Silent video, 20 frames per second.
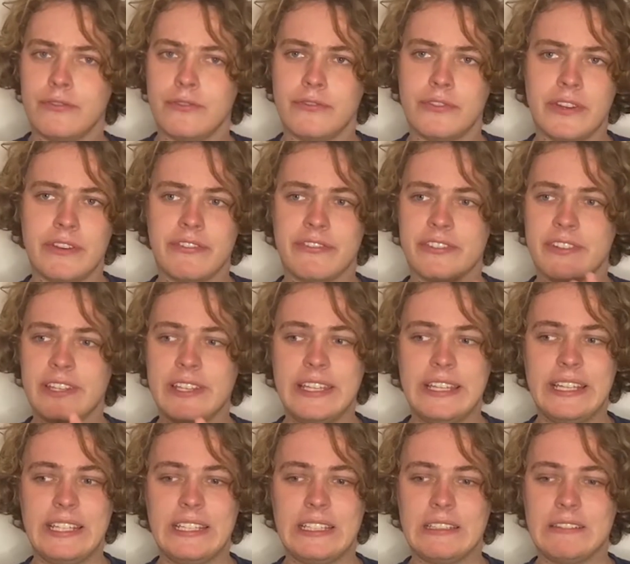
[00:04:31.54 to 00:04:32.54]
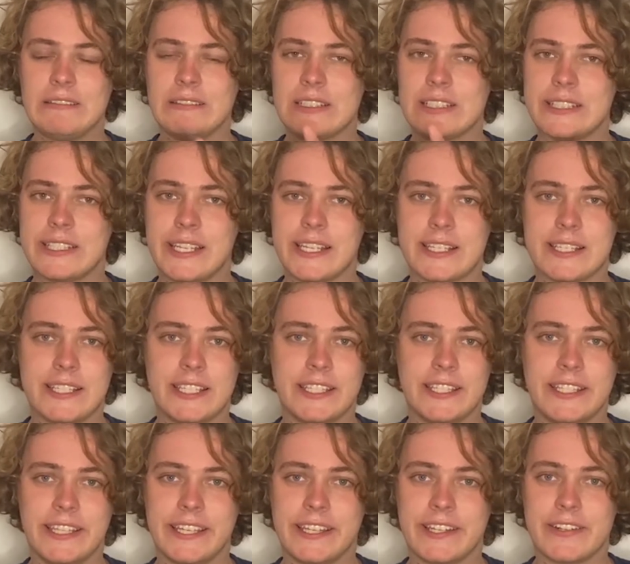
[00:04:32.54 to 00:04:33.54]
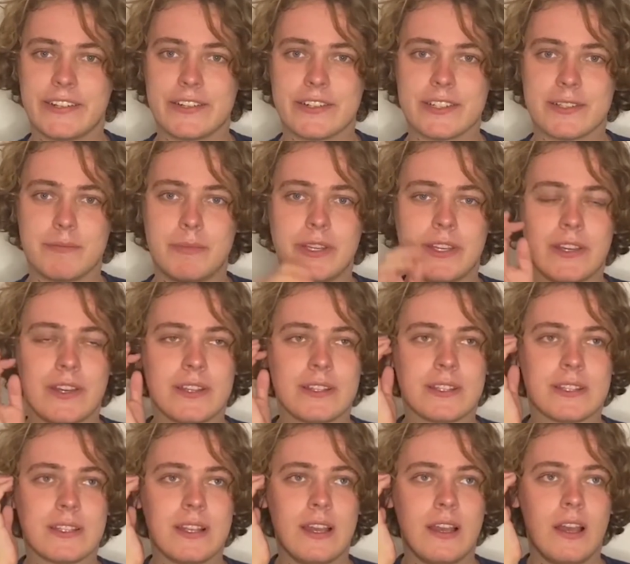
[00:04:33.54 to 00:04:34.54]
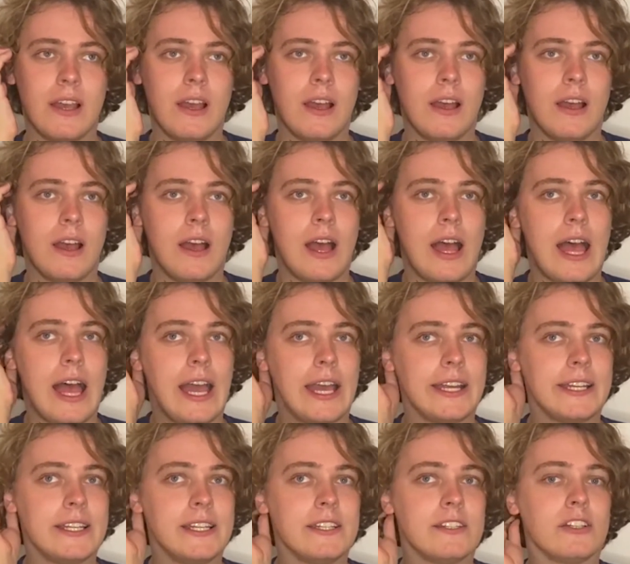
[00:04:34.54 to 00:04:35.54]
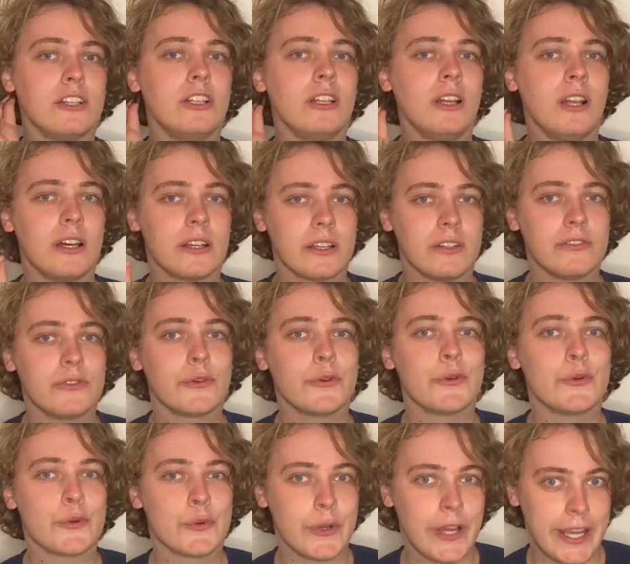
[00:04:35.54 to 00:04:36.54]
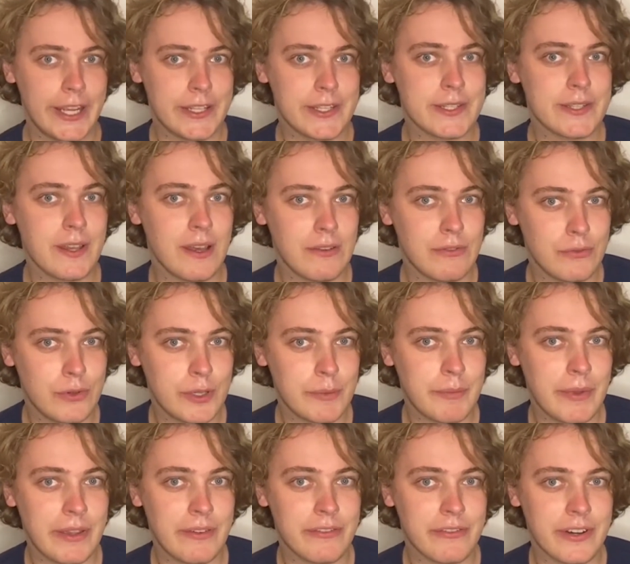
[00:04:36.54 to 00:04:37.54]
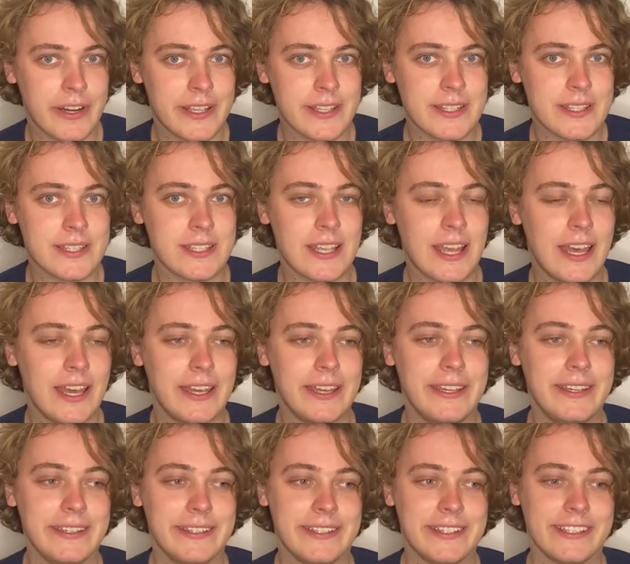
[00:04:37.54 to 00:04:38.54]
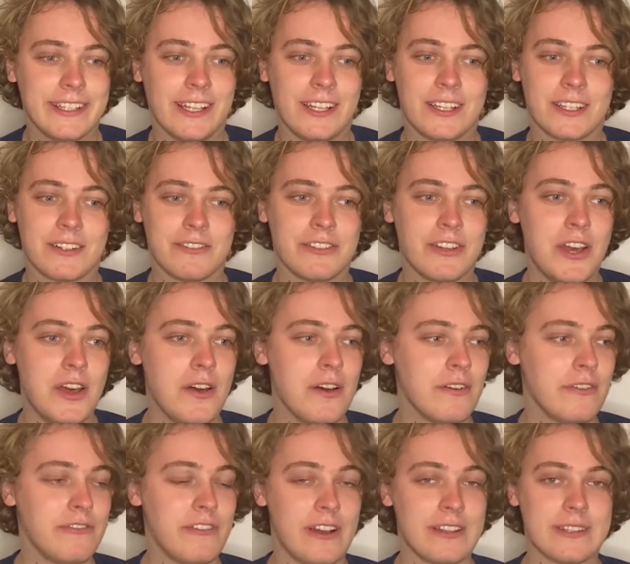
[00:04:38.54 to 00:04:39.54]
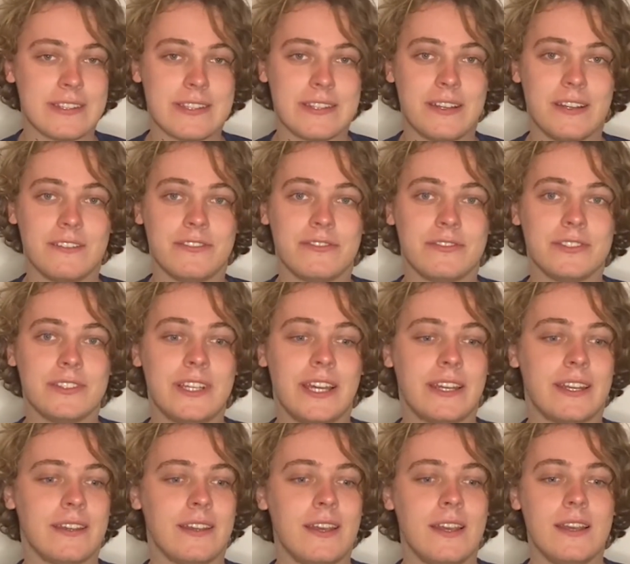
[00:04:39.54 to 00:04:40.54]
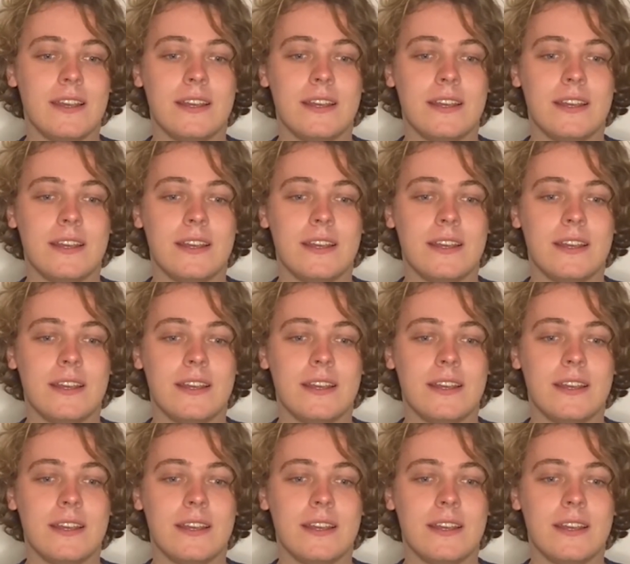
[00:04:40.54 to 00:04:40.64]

15, 16 years, because I did a lot of great stuff with my friends. I did a lot of fun stuff that